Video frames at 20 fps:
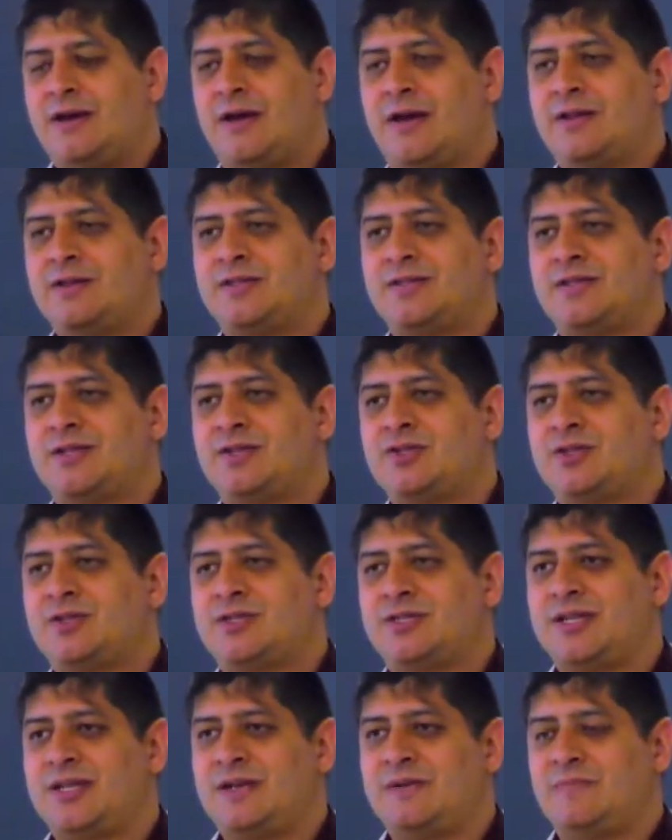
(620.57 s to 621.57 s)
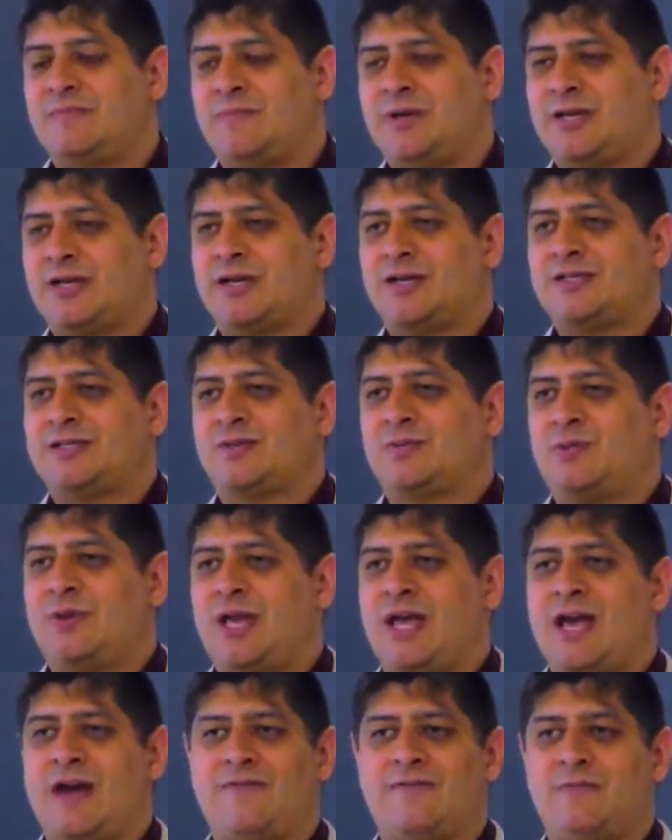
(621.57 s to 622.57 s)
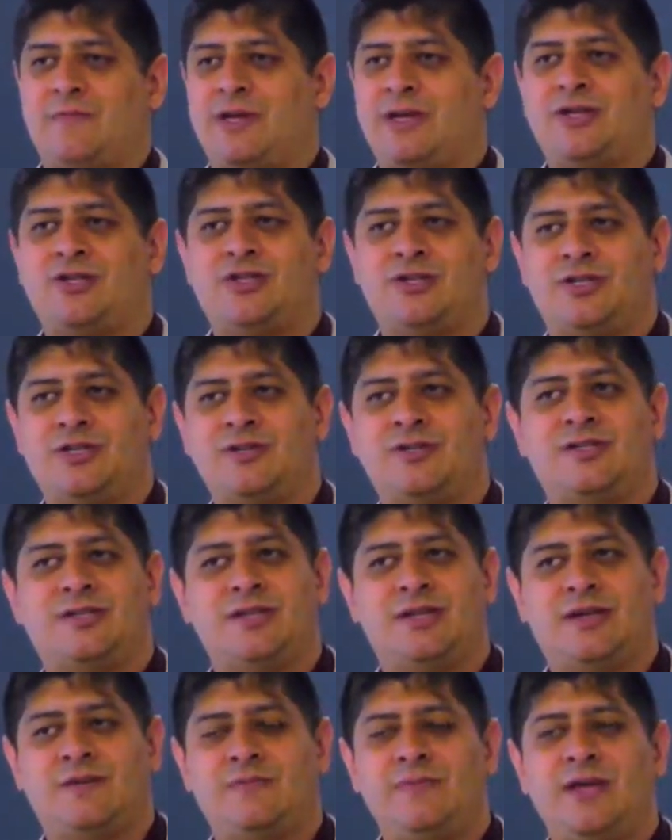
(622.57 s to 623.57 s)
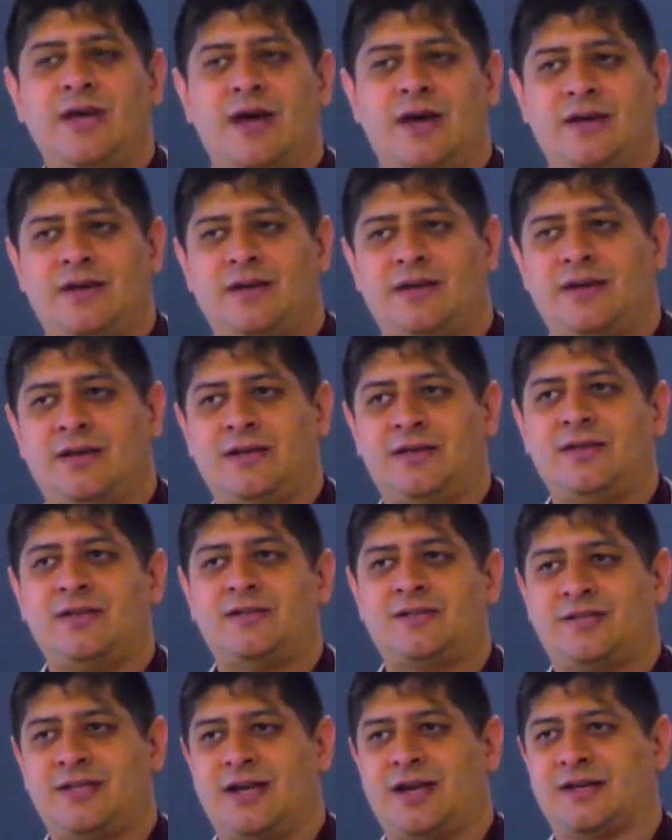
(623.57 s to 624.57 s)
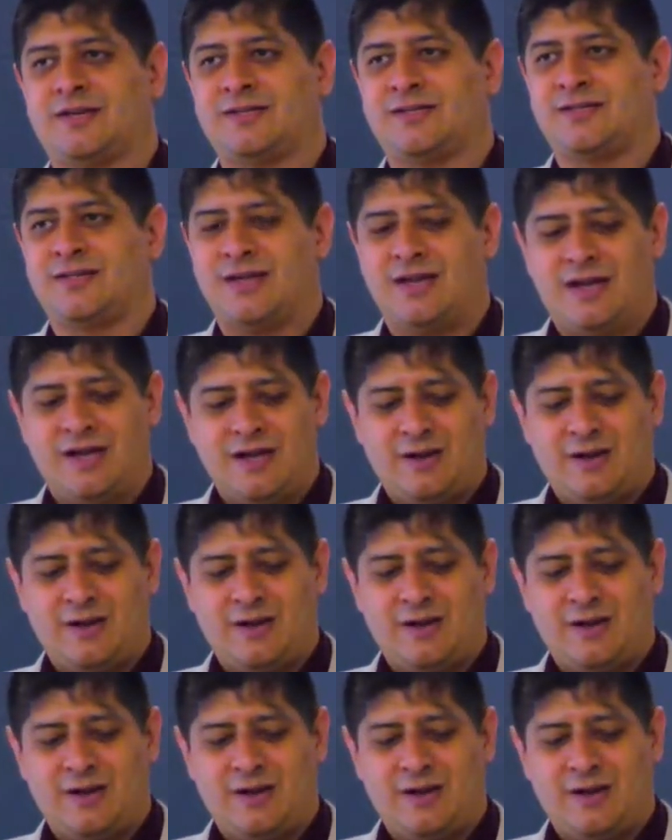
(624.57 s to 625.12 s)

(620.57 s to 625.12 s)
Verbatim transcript: Now this is interesting because we haven't been introduced to them yet in this text,